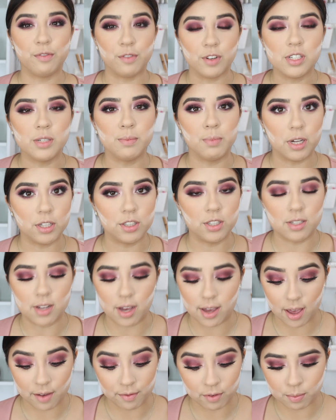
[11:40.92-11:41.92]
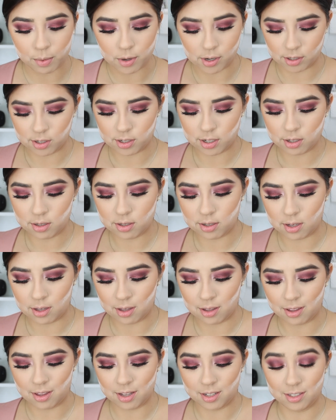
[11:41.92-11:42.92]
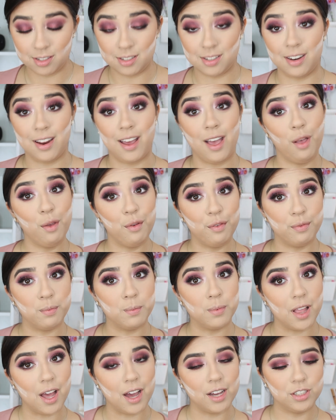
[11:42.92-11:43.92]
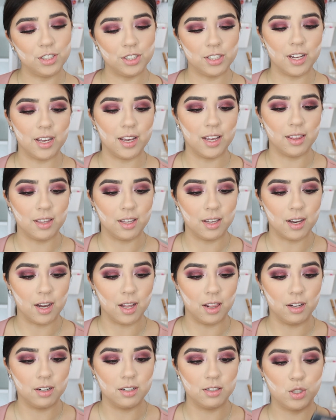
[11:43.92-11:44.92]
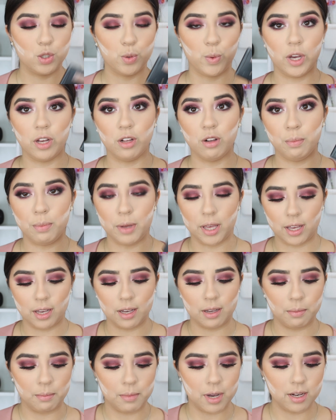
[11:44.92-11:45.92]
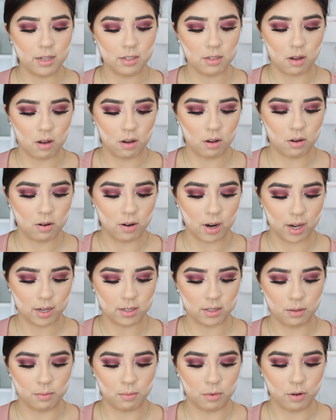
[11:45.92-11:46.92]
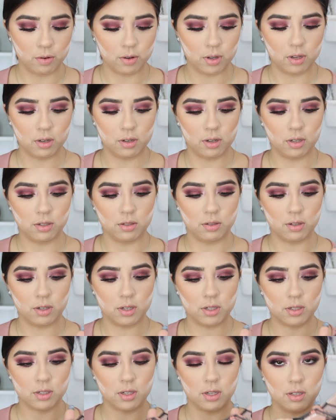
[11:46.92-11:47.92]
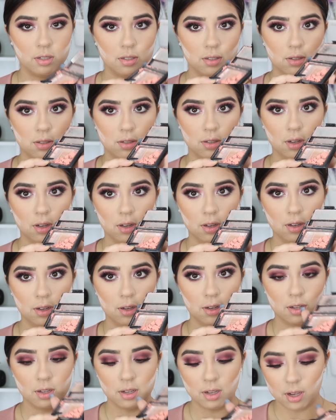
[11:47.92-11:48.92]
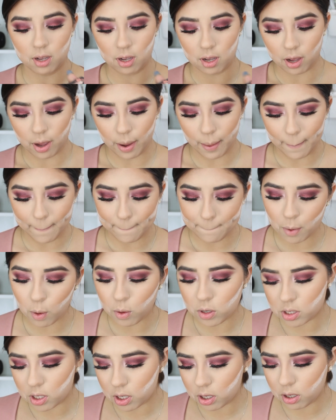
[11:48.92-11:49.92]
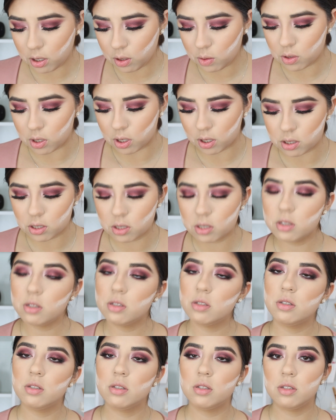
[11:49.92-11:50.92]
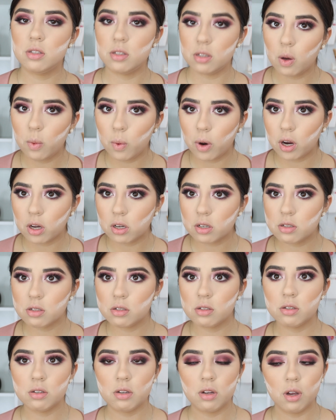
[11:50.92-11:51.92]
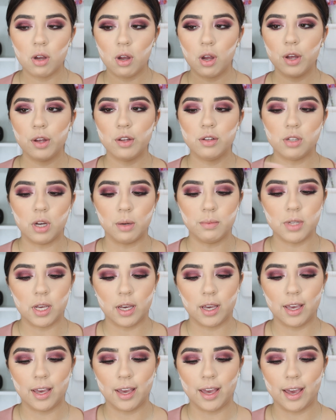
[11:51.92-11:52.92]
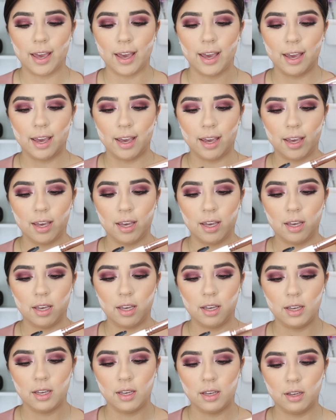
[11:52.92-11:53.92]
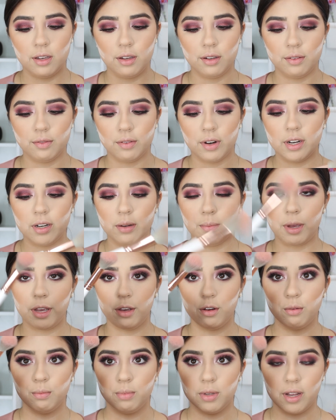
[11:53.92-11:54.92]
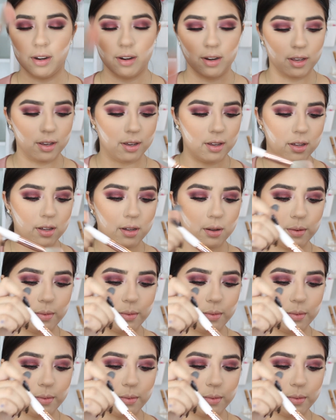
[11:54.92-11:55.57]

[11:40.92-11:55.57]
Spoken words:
first blushes I ever purchased. This is an e.l.f. blush in the color Twinkle Pink. Mine is all cracked and broken, as you guys can see. But we're still going to use it because it still works. So I'm taking a random angle blending